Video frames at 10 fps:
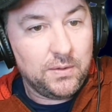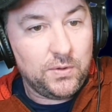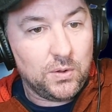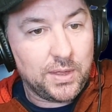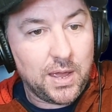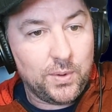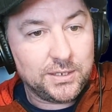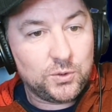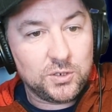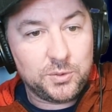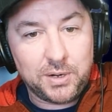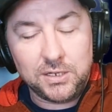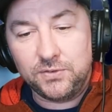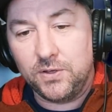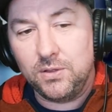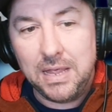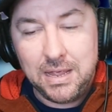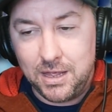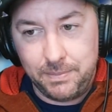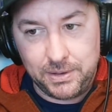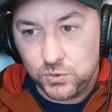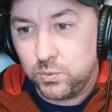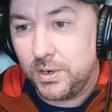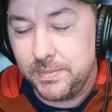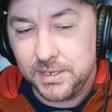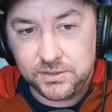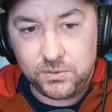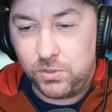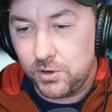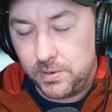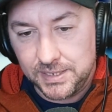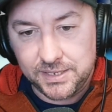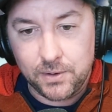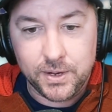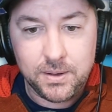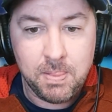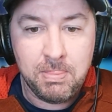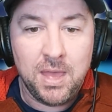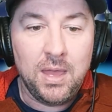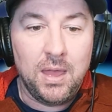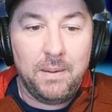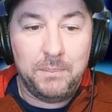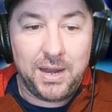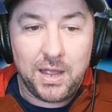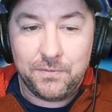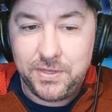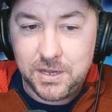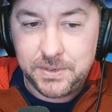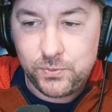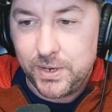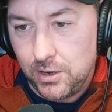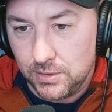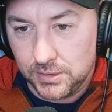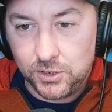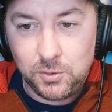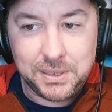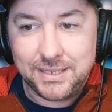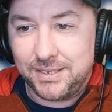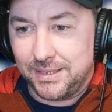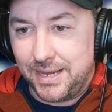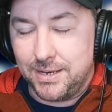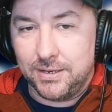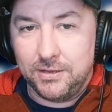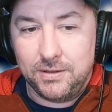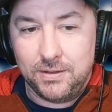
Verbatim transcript: If you go that way, it's towards Brownsville, about 20 minutes, 30 minutes that way. But everything in between here, little plots of land.